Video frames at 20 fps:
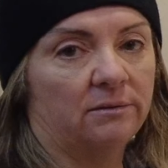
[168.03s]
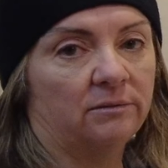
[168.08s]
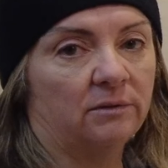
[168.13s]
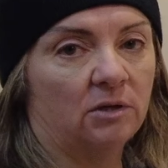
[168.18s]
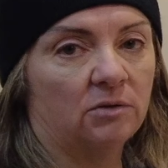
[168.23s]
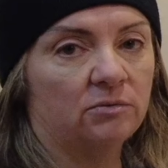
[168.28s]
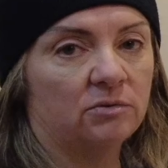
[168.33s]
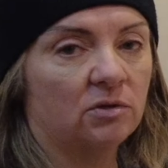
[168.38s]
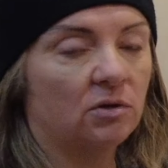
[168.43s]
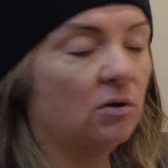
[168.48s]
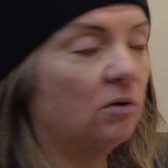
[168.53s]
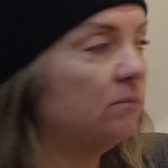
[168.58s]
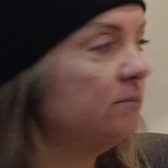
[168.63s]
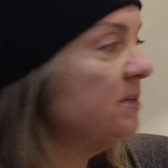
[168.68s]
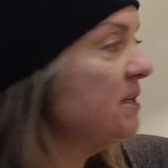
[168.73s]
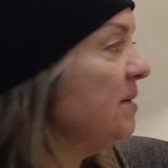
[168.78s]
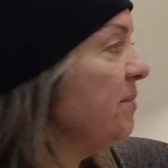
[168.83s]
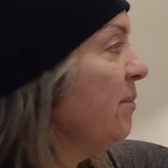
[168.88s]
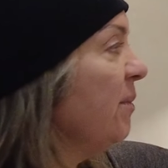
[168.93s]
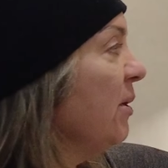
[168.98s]
know, Lowe's or Home
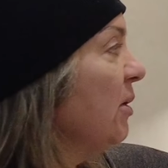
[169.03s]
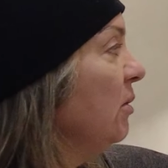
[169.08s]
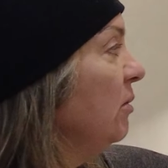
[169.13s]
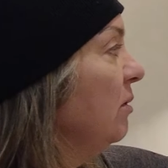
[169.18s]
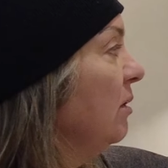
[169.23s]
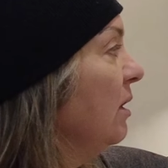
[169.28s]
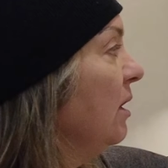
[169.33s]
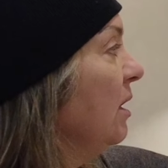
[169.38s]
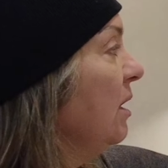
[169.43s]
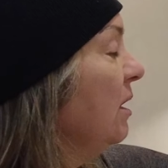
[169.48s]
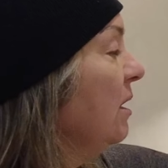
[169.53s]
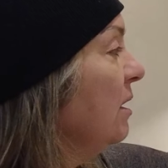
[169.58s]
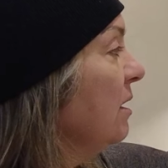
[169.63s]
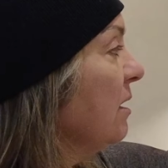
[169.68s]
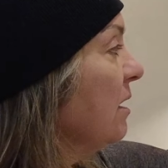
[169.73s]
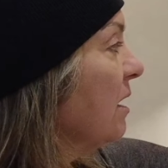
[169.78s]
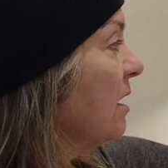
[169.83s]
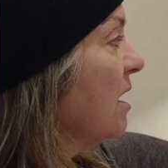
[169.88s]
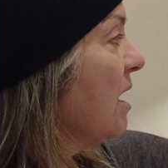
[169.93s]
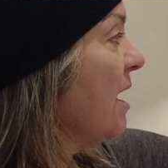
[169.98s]
Depot,
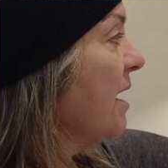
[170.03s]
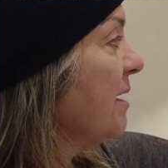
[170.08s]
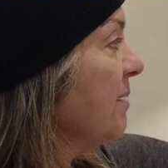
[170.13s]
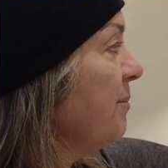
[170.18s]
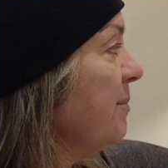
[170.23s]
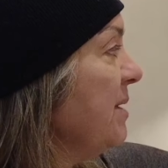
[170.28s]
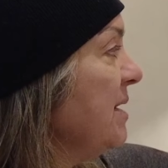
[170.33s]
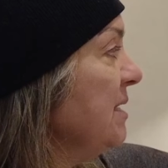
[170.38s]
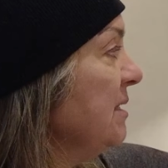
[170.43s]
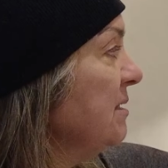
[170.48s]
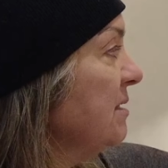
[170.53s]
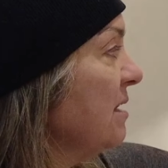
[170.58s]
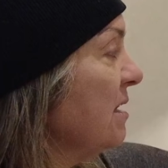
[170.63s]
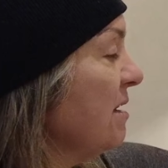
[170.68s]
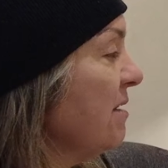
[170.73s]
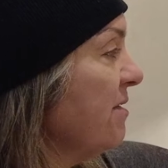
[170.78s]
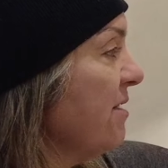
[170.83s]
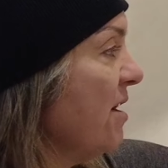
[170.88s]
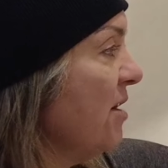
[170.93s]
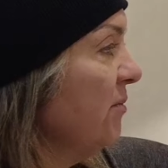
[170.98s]
got a piece that
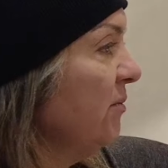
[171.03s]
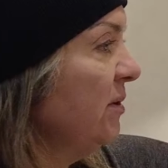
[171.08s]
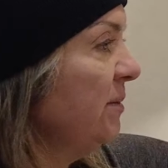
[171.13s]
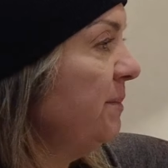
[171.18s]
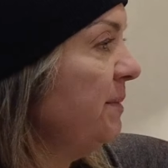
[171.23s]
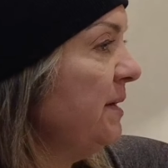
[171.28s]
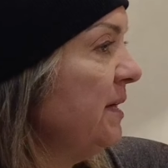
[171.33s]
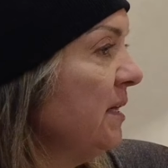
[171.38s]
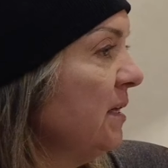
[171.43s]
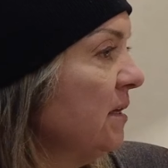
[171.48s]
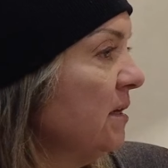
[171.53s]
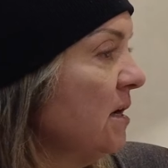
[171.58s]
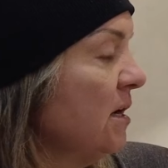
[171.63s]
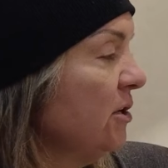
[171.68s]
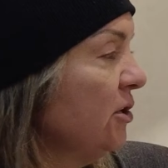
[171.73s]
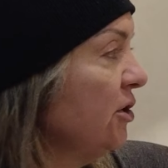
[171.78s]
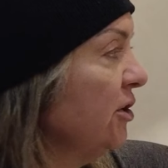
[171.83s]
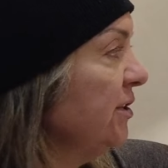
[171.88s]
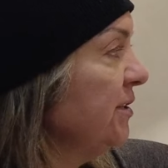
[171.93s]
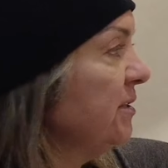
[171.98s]
I thought would be a,
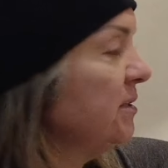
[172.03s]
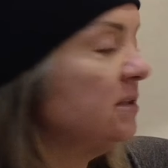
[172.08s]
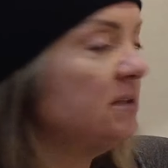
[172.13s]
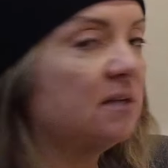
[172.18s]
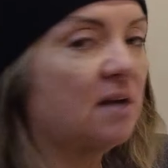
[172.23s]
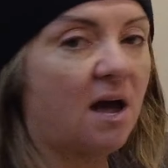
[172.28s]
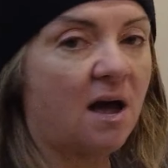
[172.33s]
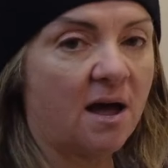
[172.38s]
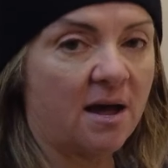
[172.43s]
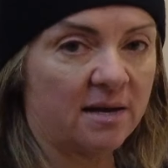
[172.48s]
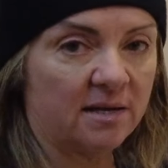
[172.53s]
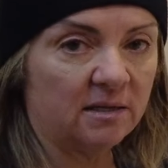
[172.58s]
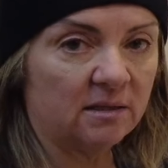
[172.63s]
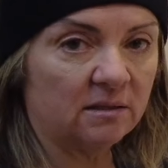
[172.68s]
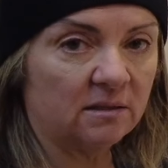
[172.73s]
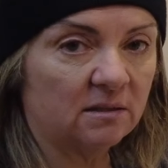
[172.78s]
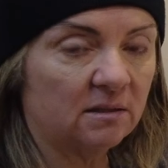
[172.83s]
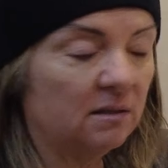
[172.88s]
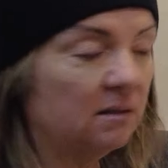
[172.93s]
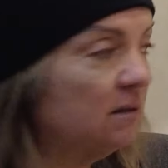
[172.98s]
a good
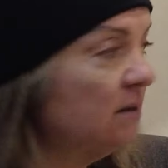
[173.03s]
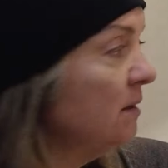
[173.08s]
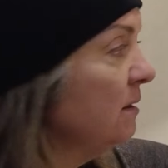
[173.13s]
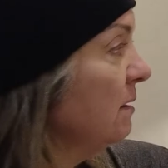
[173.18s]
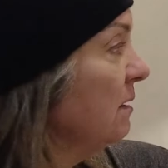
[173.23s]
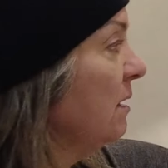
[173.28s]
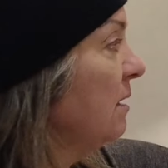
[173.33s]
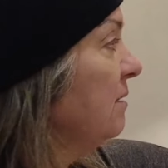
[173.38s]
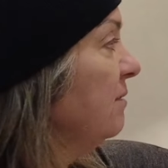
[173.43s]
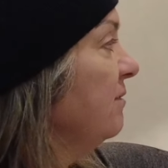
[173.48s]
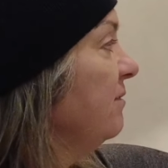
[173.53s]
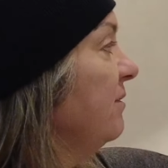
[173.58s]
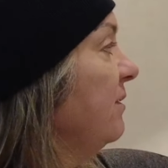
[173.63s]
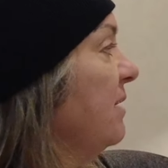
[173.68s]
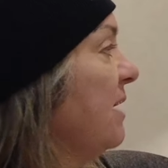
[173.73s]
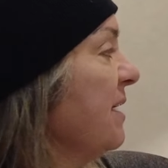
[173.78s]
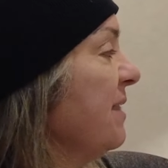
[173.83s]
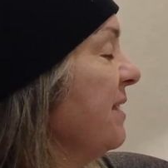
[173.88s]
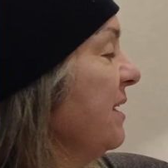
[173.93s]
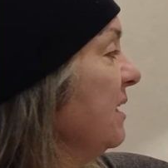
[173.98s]
size of,
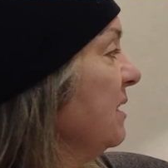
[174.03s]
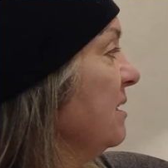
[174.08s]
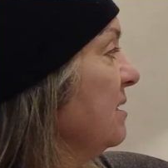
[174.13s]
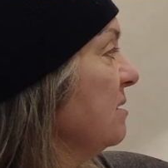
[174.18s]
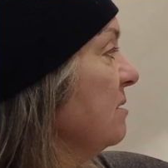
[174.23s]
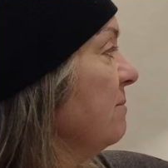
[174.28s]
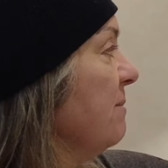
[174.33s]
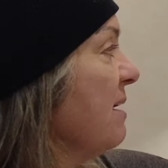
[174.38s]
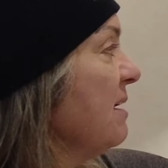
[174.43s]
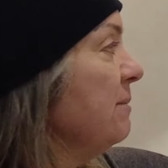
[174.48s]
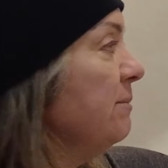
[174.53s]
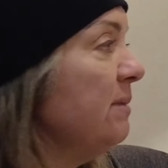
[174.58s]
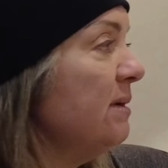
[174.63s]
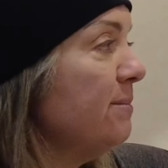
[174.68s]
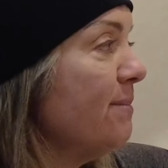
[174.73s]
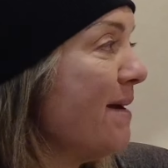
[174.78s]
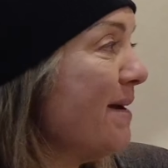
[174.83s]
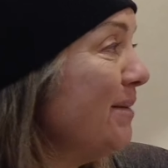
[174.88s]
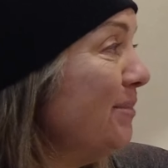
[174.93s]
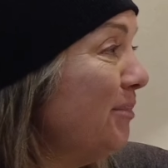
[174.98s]
I think this might be
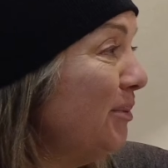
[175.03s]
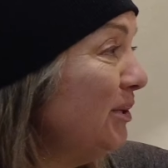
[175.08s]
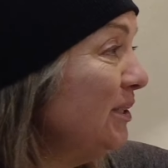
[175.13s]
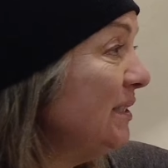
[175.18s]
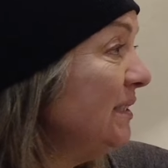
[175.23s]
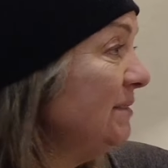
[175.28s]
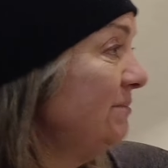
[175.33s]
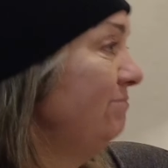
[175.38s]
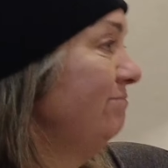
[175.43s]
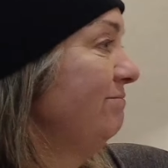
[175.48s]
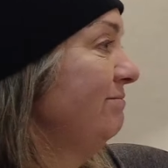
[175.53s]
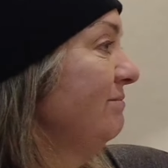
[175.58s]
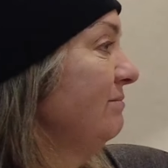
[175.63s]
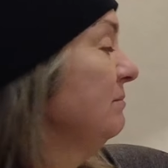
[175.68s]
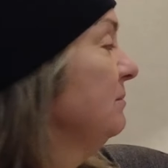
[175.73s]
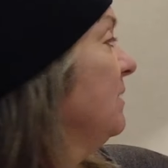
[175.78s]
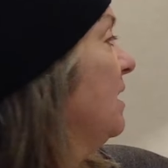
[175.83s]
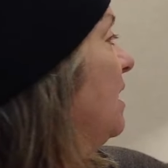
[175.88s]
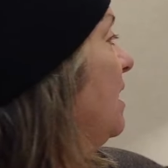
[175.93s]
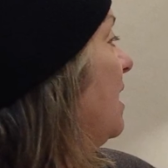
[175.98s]
maple,
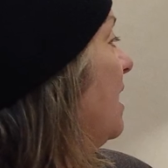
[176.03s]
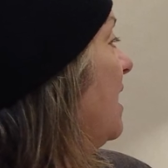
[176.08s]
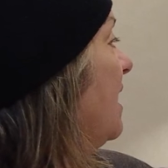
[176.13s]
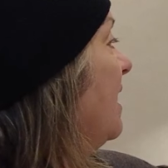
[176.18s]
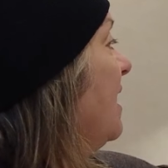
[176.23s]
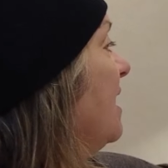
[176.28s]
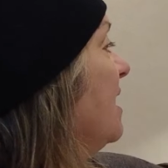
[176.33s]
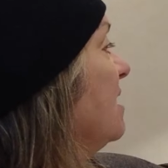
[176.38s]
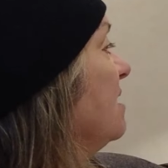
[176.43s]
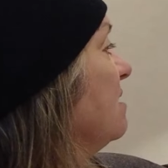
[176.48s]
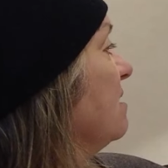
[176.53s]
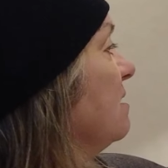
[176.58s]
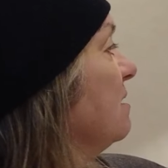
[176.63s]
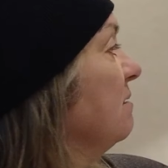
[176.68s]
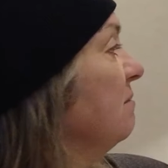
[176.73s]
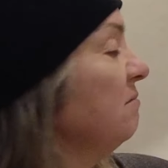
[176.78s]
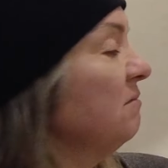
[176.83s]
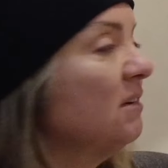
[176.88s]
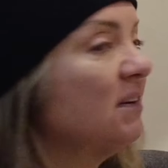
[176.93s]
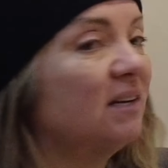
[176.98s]
and
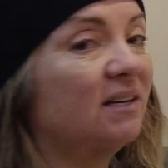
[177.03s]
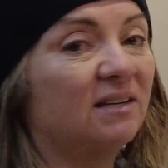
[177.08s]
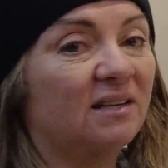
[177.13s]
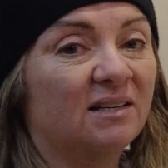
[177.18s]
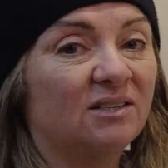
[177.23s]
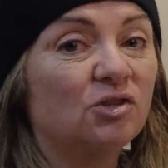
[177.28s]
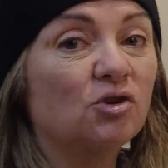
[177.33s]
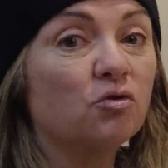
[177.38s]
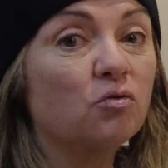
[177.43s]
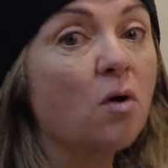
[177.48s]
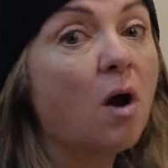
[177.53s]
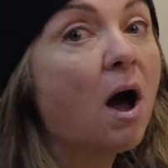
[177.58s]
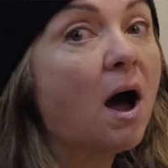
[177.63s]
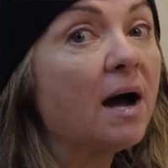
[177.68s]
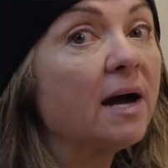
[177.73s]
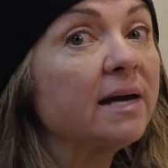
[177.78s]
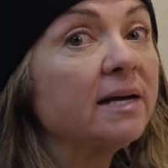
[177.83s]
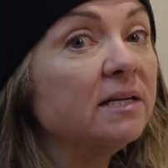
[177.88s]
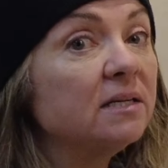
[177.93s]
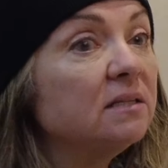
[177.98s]

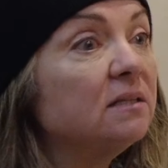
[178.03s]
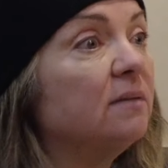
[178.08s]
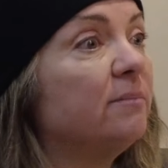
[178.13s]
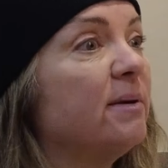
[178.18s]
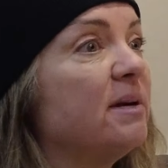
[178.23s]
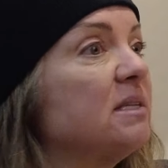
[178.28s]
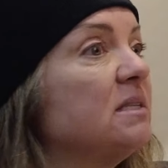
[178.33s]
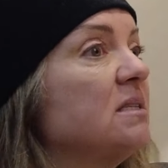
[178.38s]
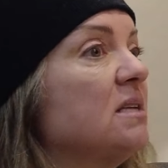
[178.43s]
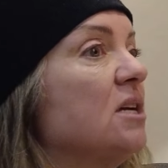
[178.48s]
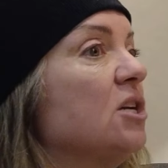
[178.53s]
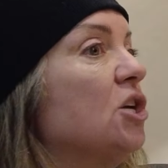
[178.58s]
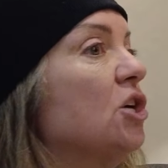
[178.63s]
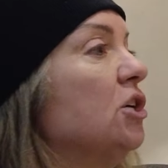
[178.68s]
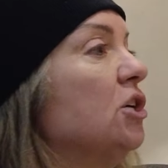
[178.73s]
tried the best I